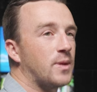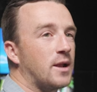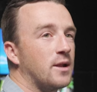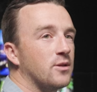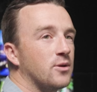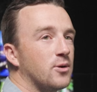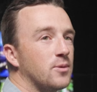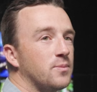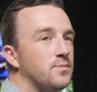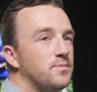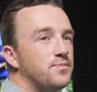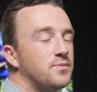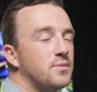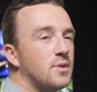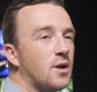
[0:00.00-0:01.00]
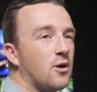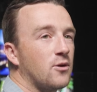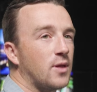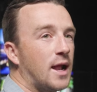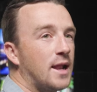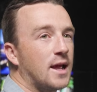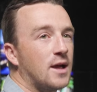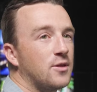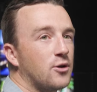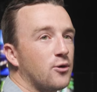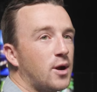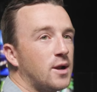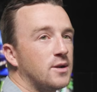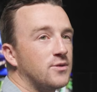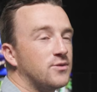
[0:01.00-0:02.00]
that either are landing on the
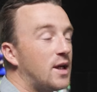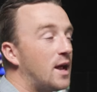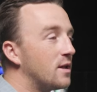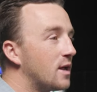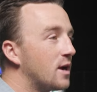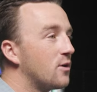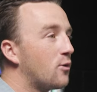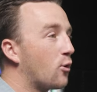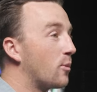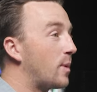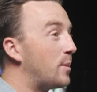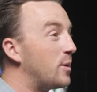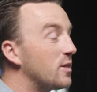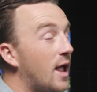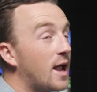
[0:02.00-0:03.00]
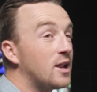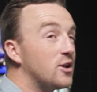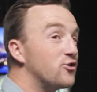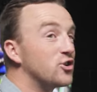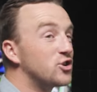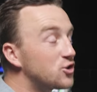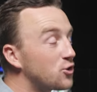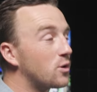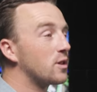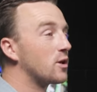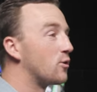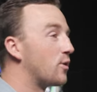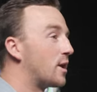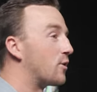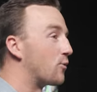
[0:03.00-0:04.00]
green and staying there, or maybe landing just short of the
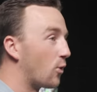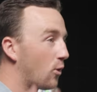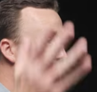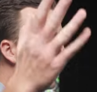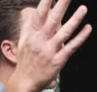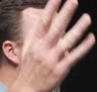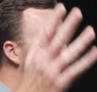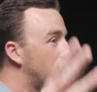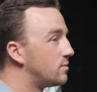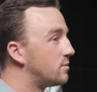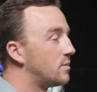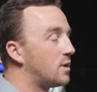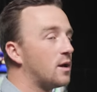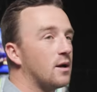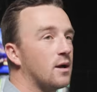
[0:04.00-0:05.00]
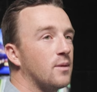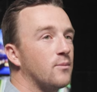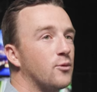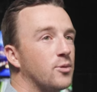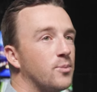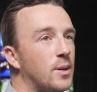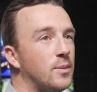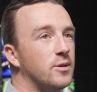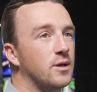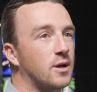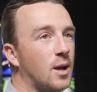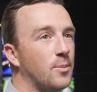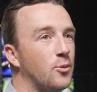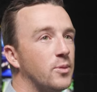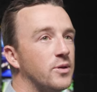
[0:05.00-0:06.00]
green sure. and rolling up um, with maybe the
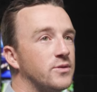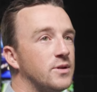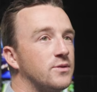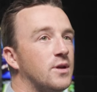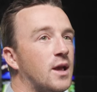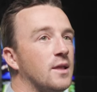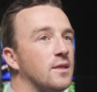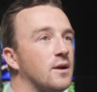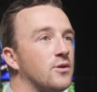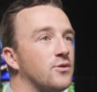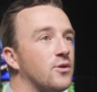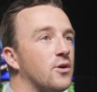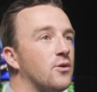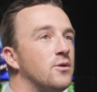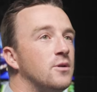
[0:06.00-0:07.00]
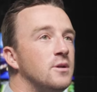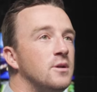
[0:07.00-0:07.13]
couple mishits he had there. So